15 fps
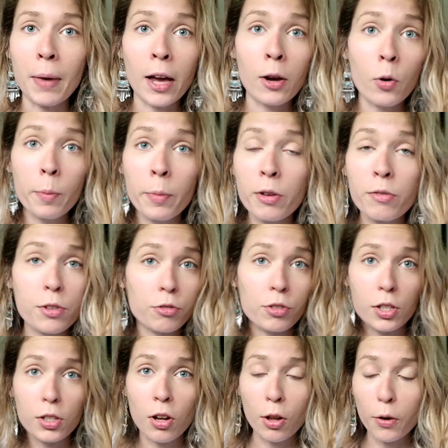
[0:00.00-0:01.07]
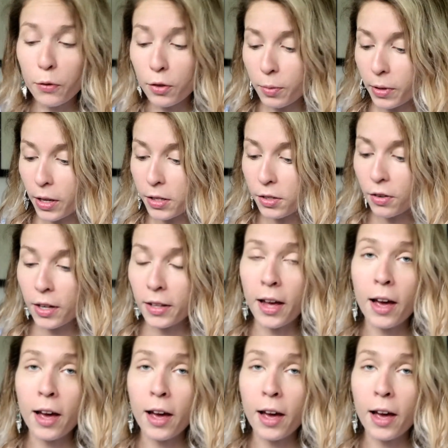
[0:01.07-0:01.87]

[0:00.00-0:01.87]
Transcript: my hormones are just all over the place right